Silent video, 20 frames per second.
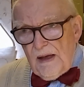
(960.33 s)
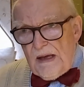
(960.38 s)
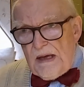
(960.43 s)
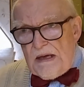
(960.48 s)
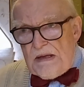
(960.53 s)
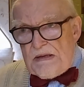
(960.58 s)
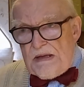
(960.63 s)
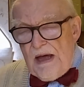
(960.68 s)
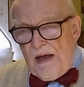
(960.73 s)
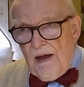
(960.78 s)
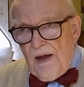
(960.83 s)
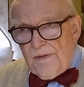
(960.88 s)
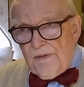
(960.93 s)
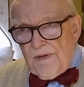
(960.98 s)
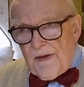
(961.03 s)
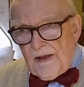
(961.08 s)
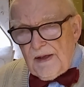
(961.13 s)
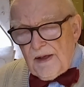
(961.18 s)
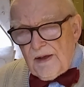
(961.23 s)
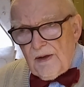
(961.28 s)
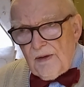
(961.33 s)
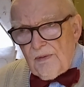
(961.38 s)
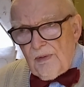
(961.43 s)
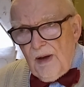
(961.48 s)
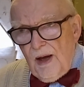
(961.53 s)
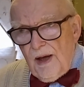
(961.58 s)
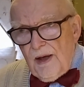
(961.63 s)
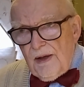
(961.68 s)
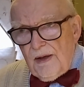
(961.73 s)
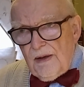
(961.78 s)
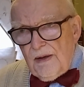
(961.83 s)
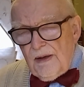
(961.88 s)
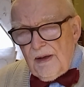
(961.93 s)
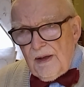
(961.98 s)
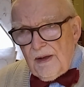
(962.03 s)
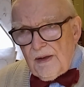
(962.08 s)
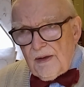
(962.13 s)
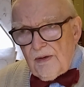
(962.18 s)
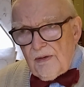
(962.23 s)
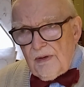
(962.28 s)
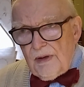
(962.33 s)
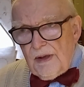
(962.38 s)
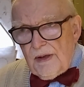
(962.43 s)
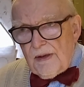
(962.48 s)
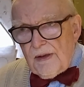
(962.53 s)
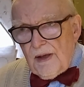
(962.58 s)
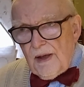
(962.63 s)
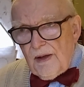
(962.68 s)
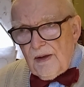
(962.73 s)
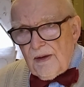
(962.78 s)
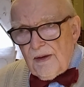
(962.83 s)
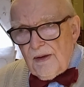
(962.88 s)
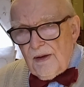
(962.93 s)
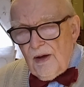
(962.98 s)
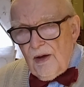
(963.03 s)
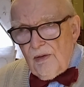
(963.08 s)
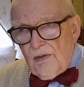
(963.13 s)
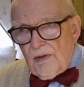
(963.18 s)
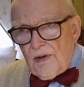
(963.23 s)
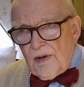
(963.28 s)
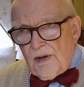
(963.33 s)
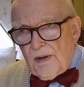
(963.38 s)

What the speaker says: And that, I think, is why in the Creed says the Holy